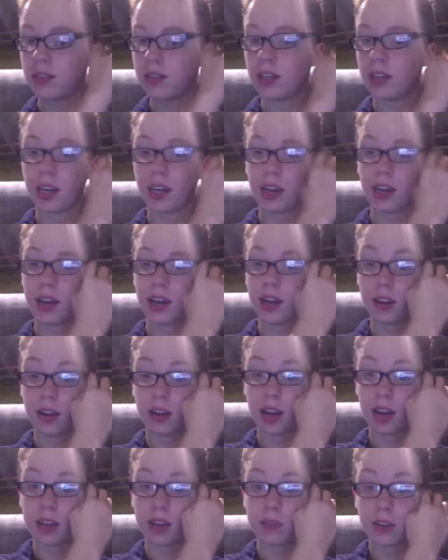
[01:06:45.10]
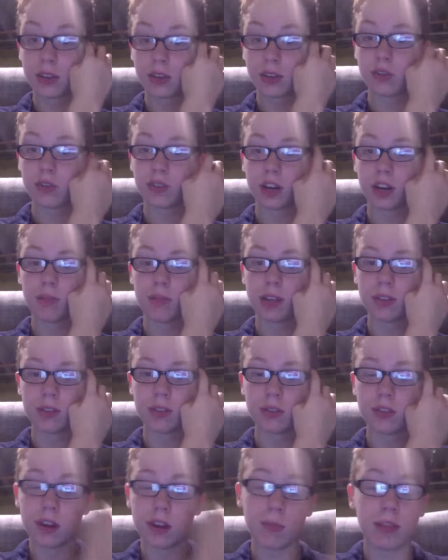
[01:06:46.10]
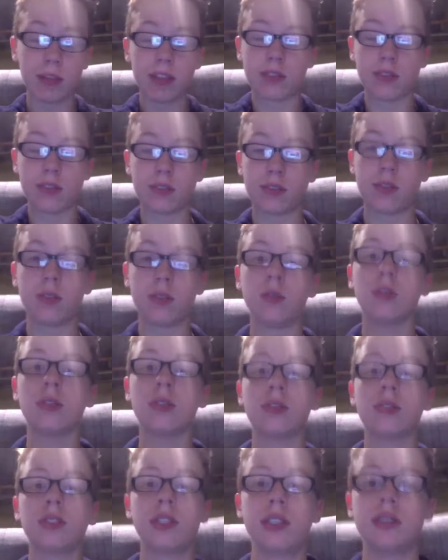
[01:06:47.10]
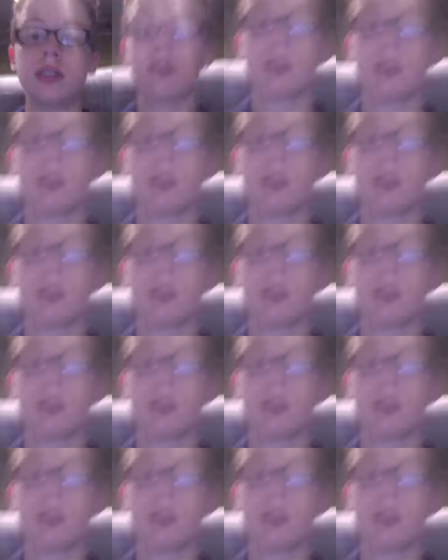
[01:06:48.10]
and especially Trailblazer. Trailblazer's cool. It's